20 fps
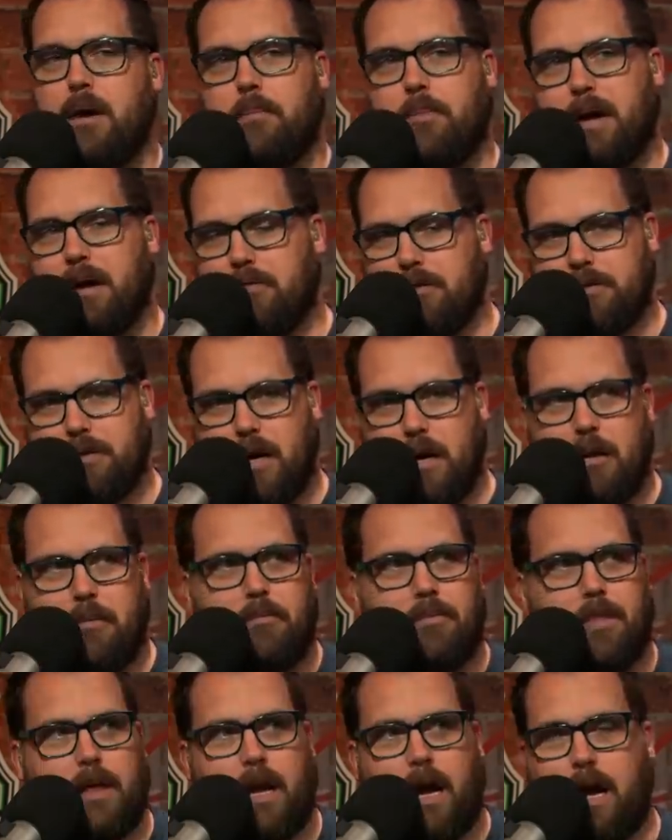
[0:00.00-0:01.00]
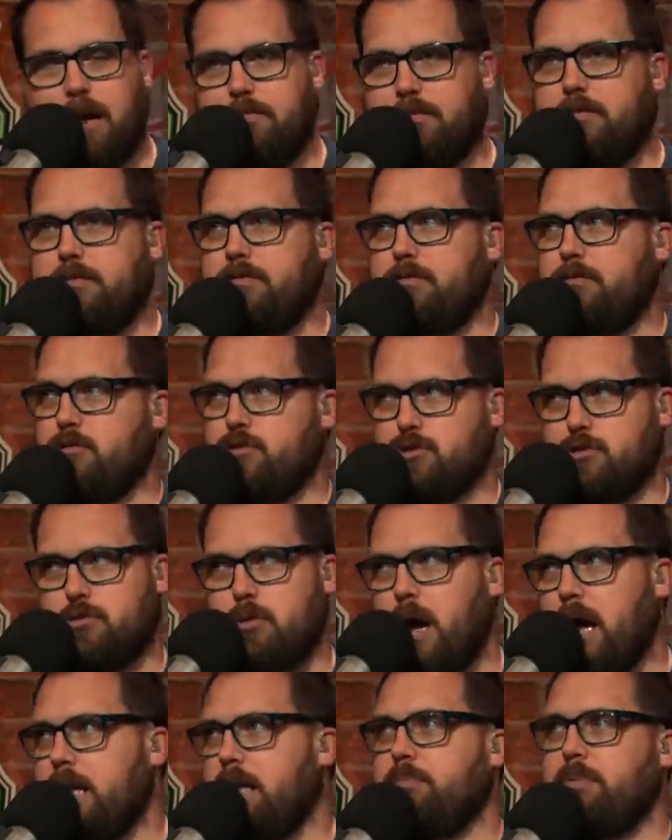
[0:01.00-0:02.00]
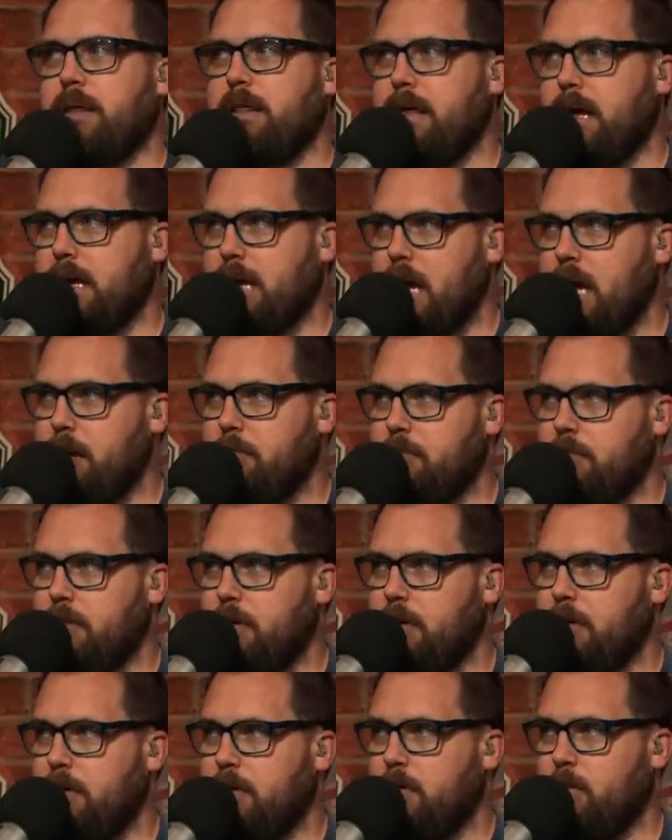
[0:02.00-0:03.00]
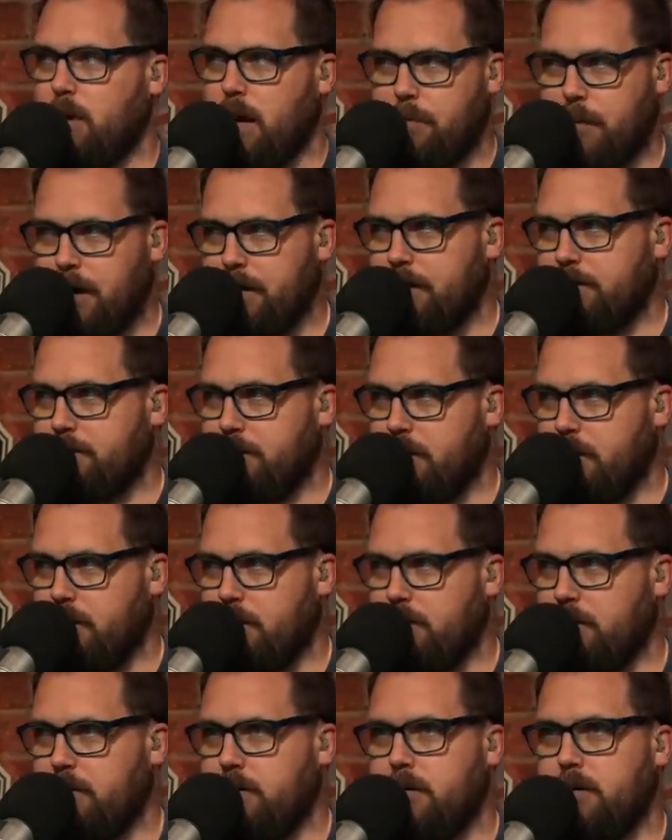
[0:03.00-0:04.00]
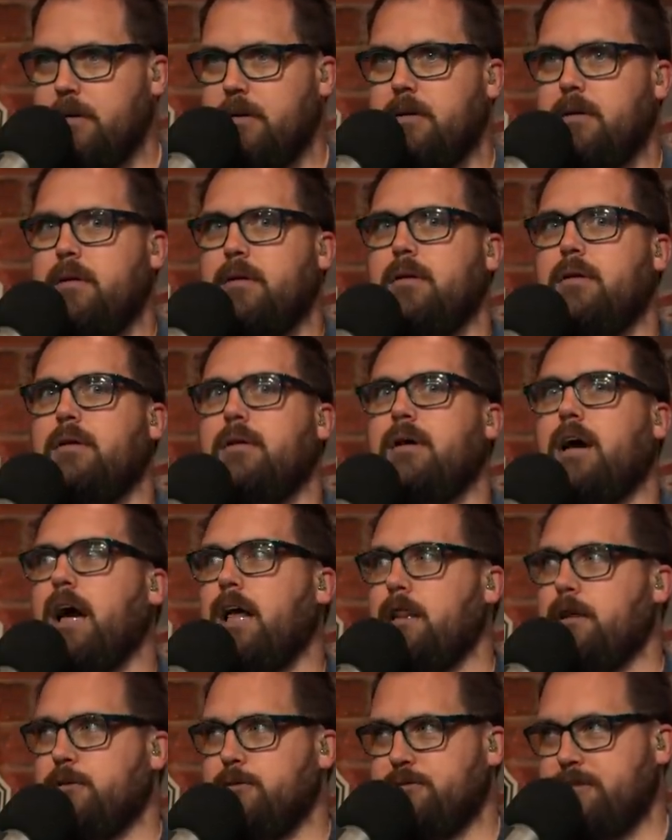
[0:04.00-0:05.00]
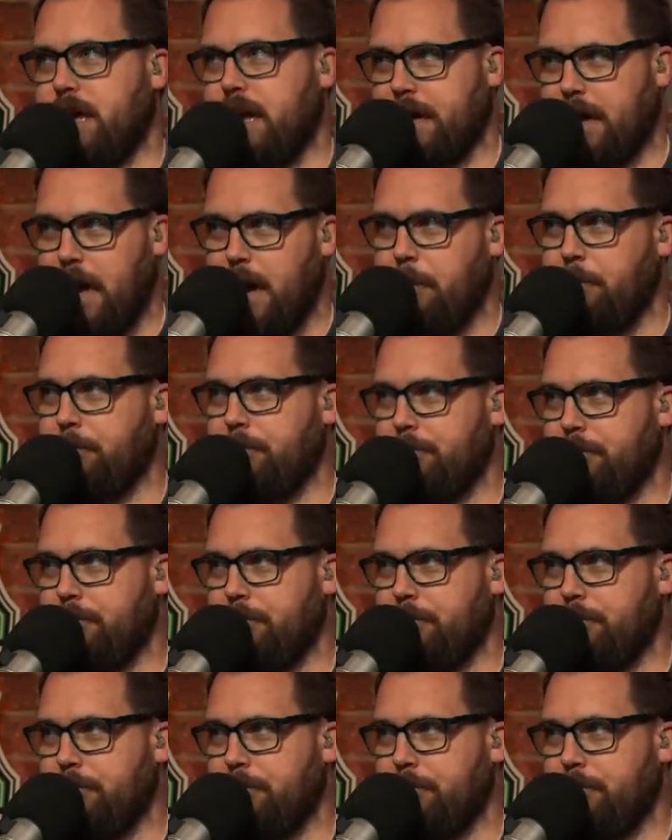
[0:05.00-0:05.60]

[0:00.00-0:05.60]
But every time that I've tried to play that game, when I'm on the turn, I lose that game.